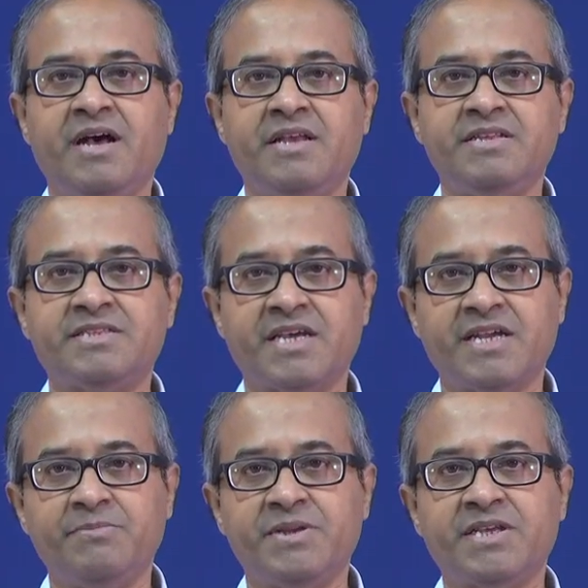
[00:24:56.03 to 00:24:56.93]
and the
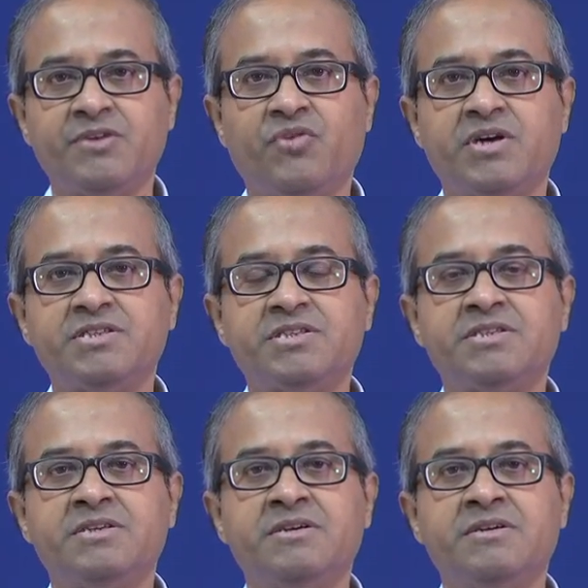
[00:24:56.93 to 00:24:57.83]
second method
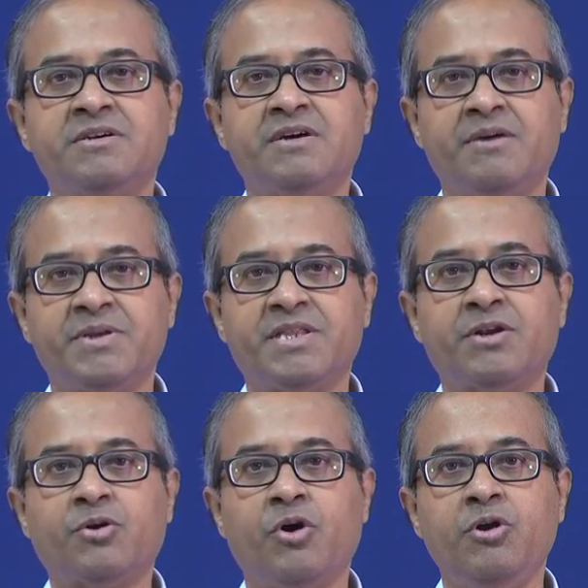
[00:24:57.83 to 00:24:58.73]
was a
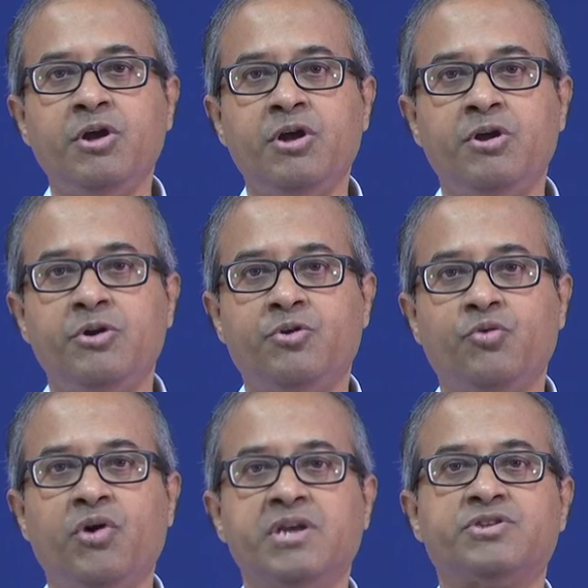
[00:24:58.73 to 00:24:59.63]
method called
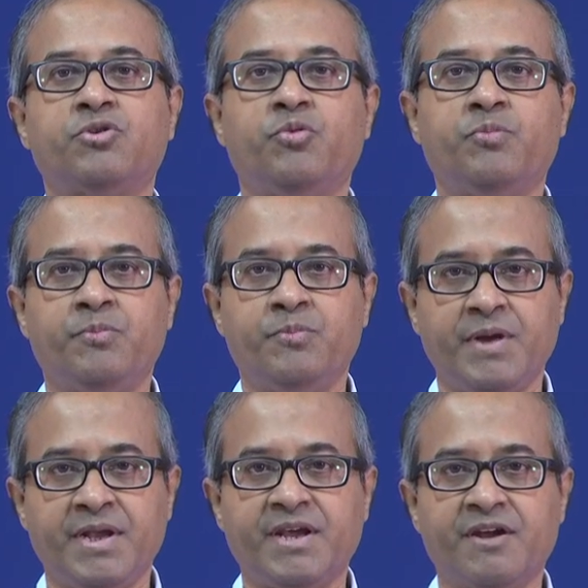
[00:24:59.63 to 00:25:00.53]
dual slope
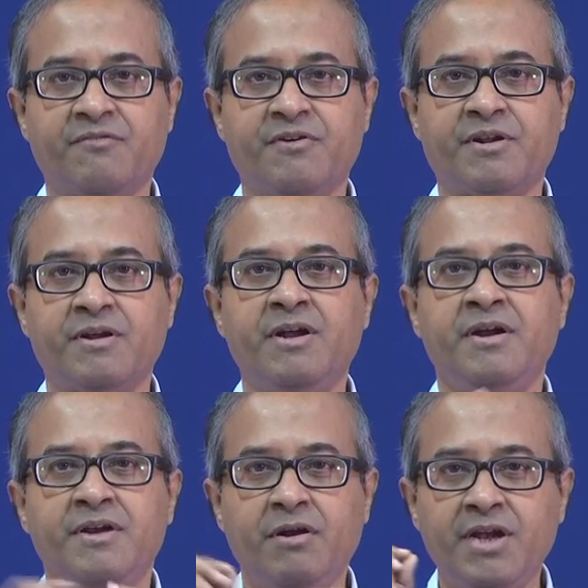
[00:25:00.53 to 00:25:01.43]
AD converter.
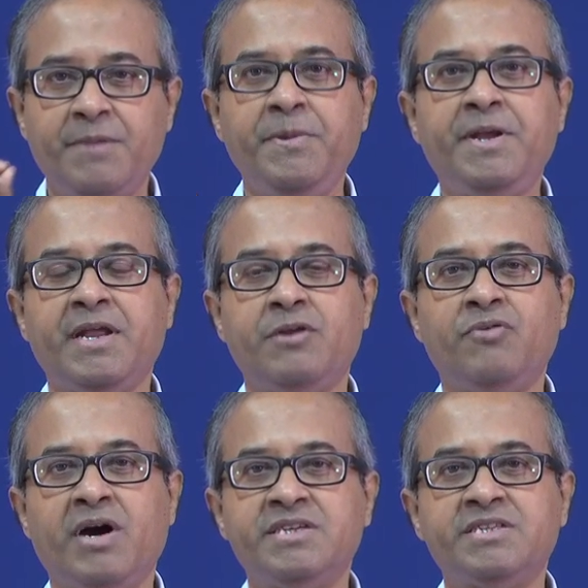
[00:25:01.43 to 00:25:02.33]
Now, let me tell
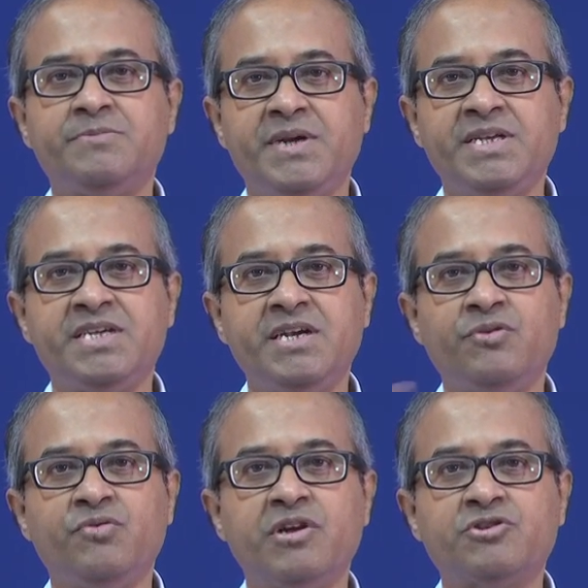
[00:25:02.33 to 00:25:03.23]
you I just mentioned
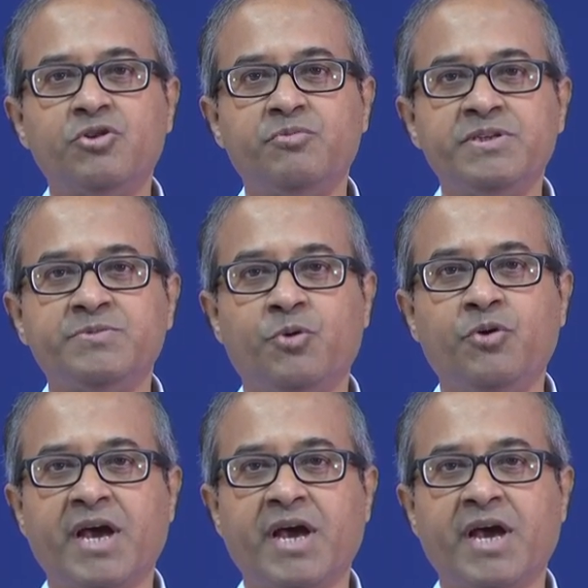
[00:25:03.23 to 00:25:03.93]
dual slope is more